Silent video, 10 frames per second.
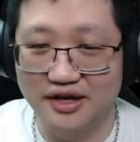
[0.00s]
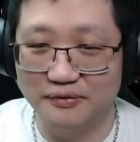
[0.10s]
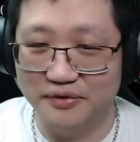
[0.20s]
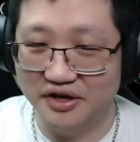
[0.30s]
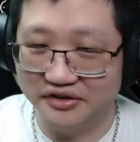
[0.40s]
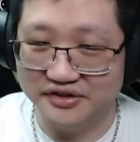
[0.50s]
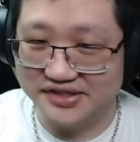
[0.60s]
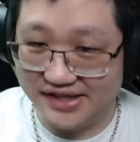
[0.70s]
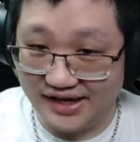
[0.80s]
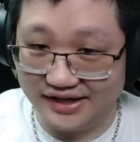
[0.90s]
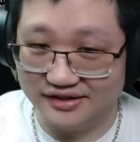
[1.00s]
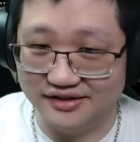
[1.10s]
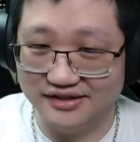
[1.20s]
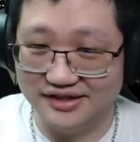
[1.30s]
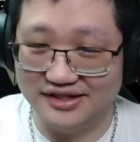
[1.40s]
We understand
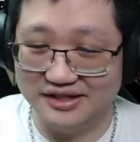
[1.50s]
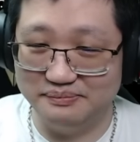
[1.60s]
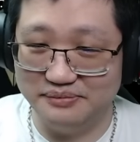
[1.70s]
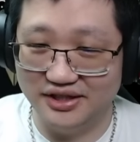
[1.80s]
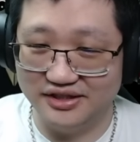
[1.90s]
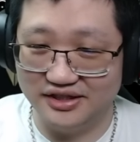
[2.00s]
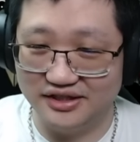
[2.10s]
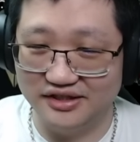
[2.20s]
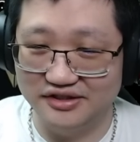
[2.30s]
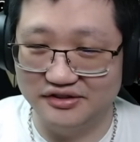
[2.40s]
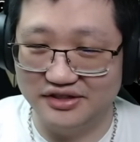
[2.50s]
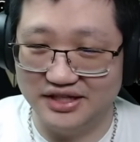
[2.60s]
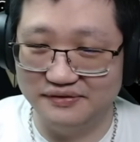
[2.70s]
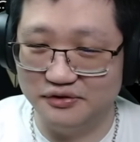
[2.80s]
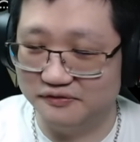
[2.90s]
that the ability to
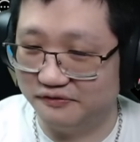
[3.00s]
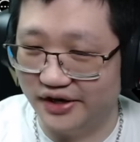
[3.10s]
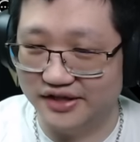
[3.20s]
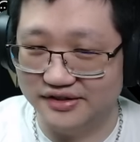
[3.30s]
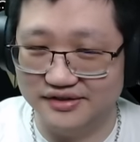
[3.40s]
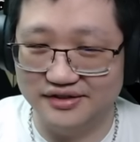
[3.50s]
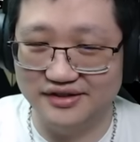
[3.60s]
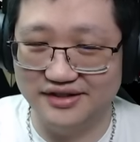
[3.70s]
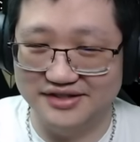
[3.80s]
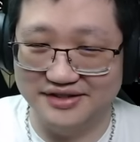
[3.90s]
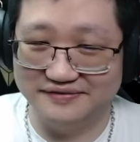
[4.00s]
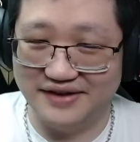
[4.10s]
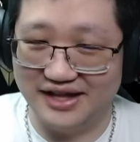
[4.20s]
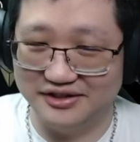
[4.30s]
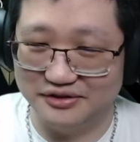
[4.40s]
gift to friends is of
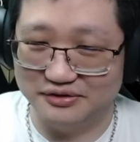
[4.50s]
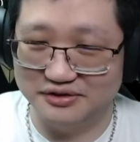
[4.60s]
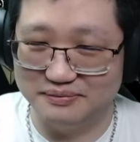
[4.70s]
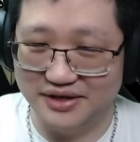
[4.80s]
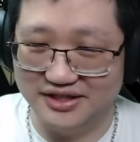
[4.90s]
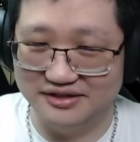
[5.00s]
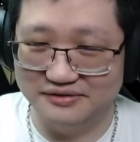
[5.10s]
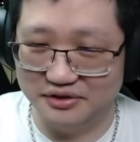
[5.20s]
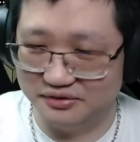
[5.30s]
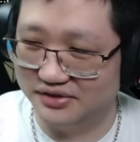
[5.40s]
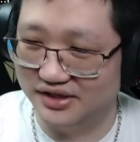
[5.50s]
value to many of you.